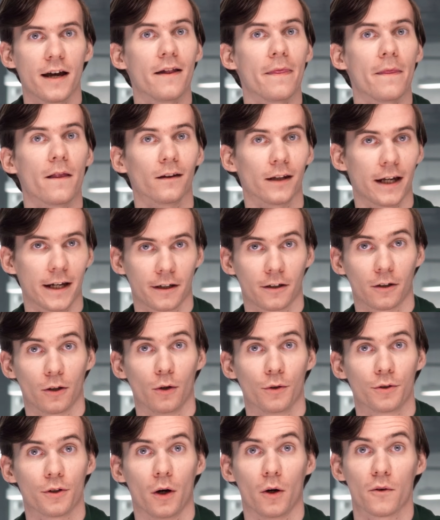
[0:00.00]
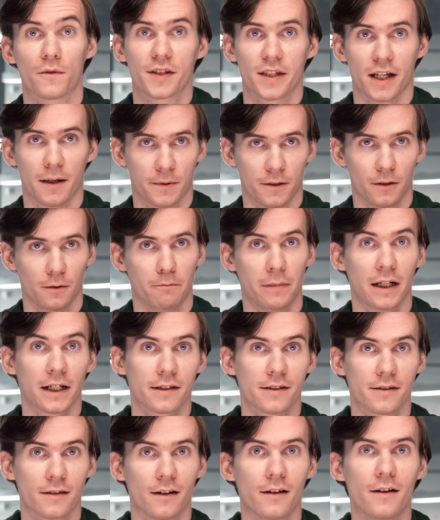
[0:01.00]
and the likelihood of subtle
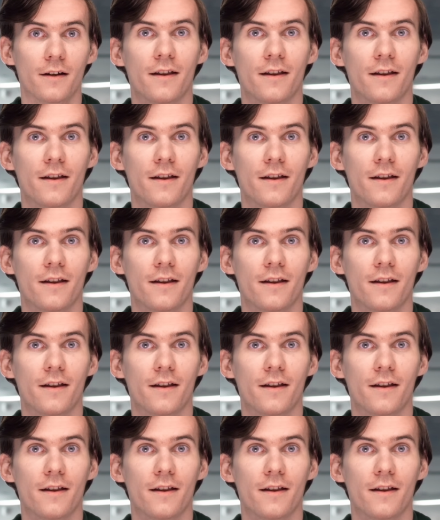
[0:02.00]
bugs.